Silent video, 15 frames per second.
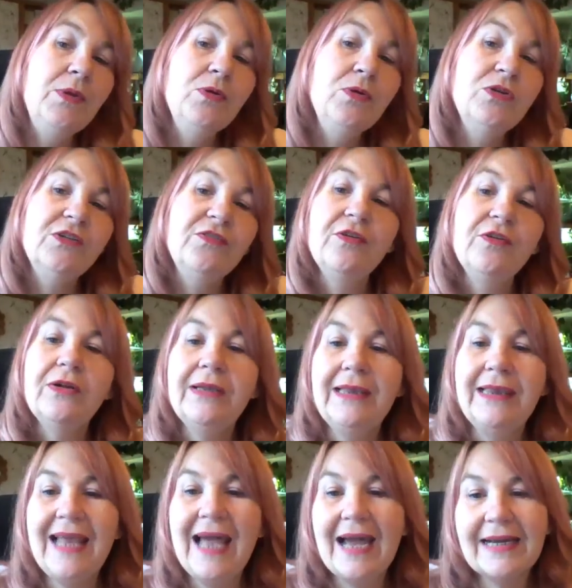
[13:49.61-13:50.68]
beautiful
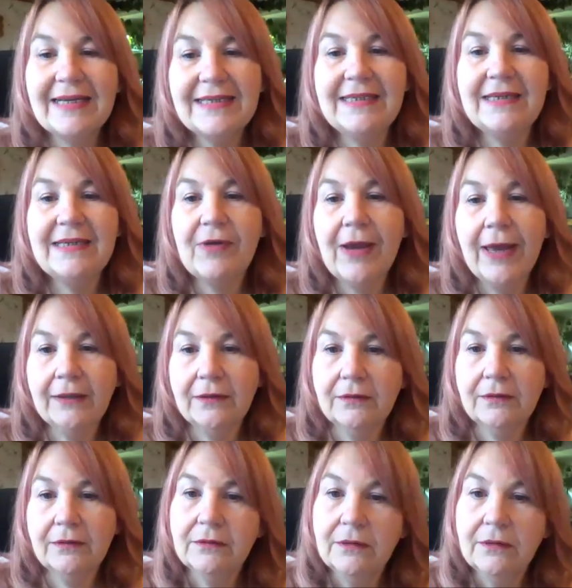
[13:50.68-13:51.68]
La Sirène.